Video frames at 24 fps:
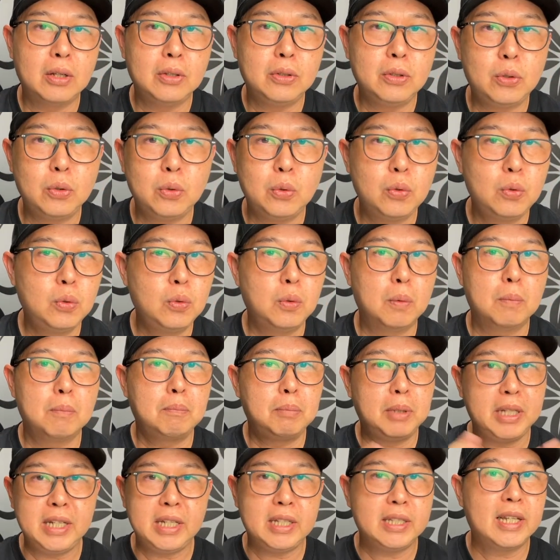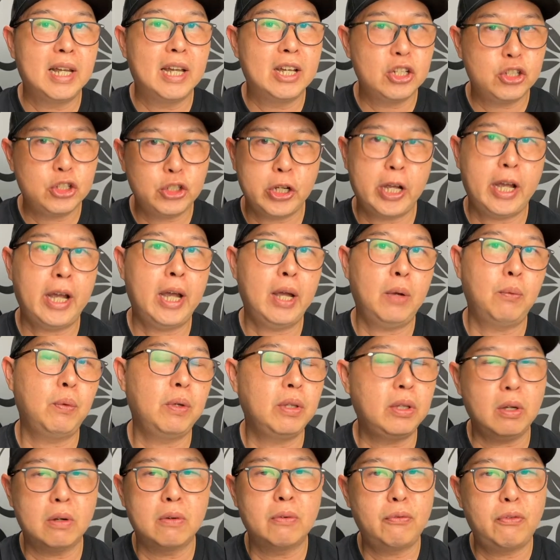do please share
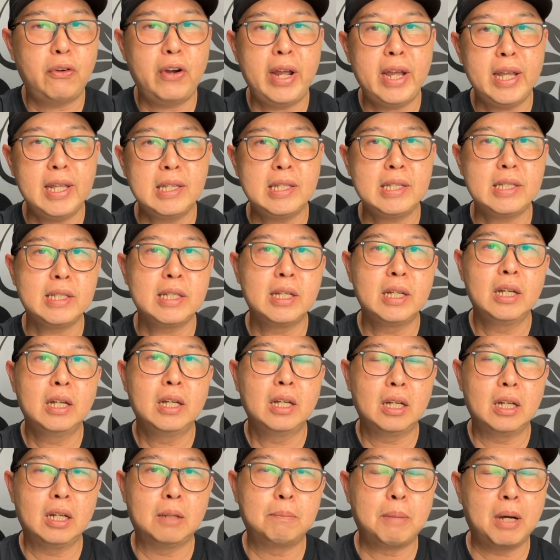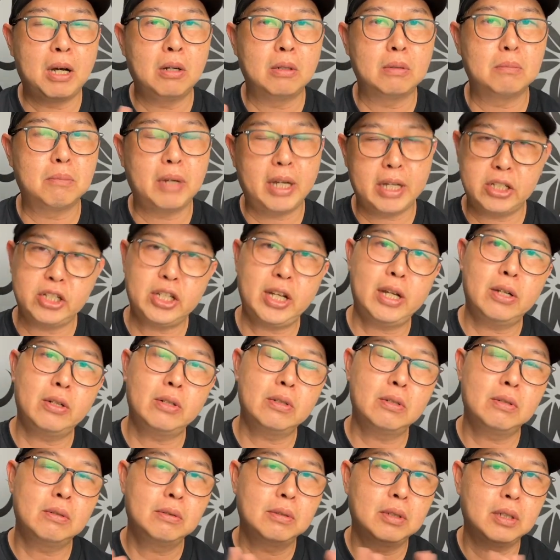with your friends about my
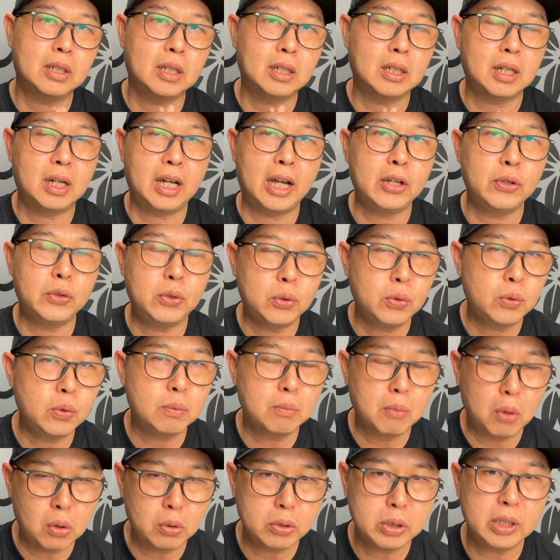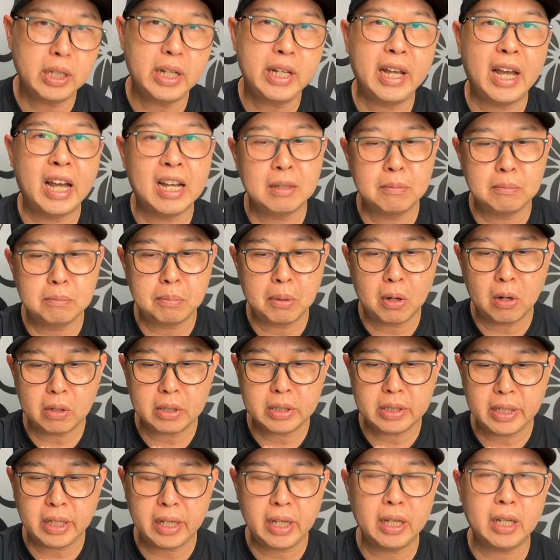channel. I do mostly
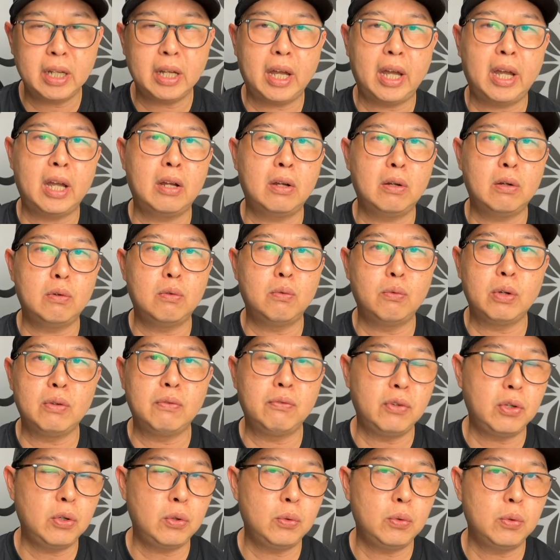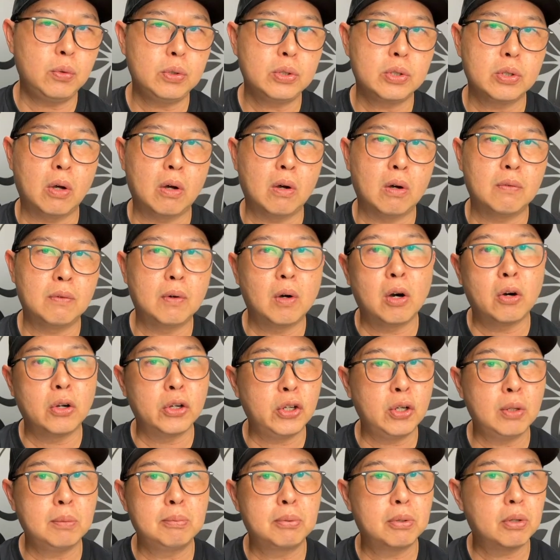unboxing and reviews of
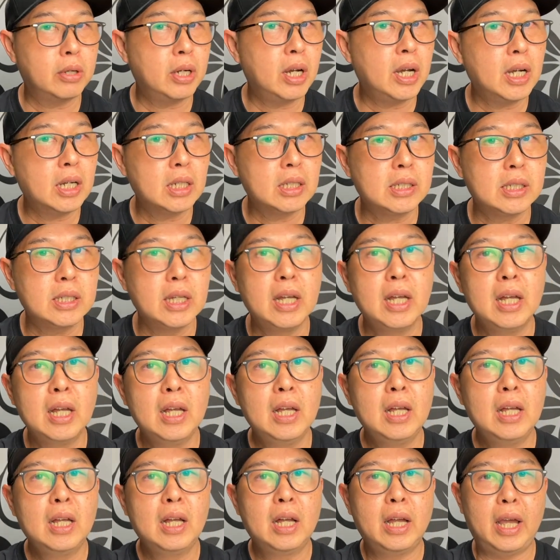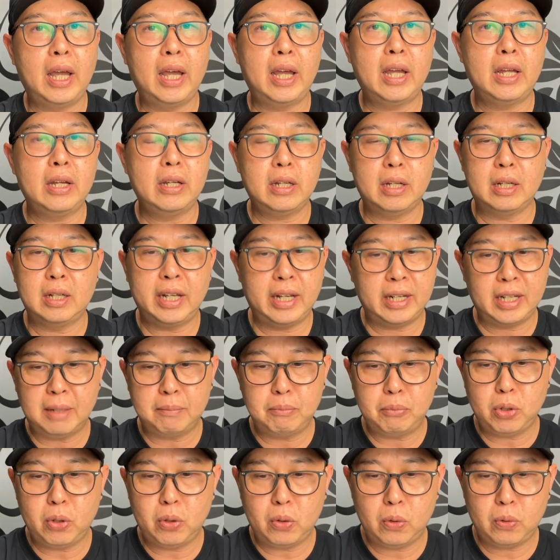audio products, and let
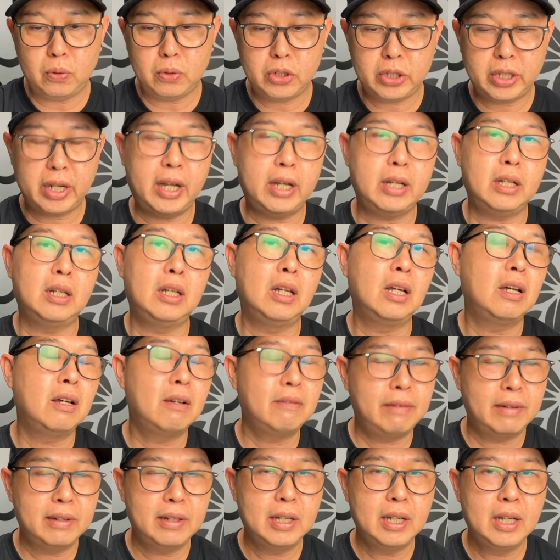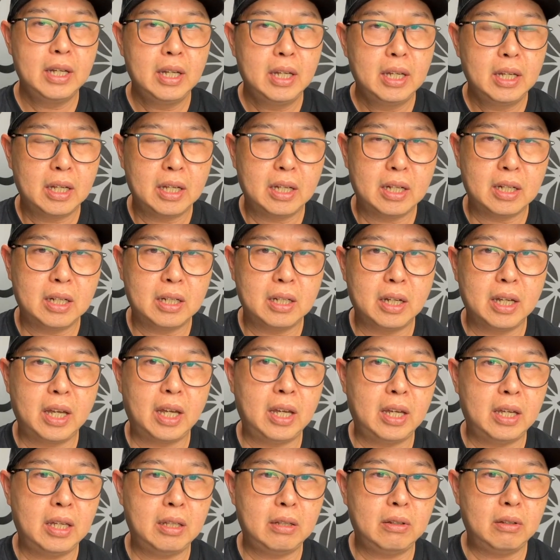them know, share the love,
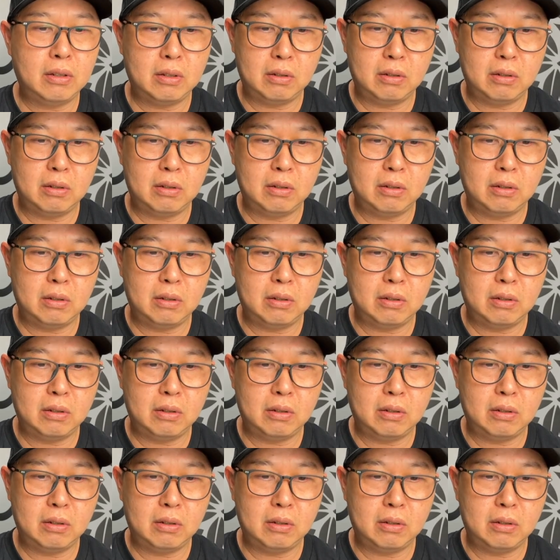and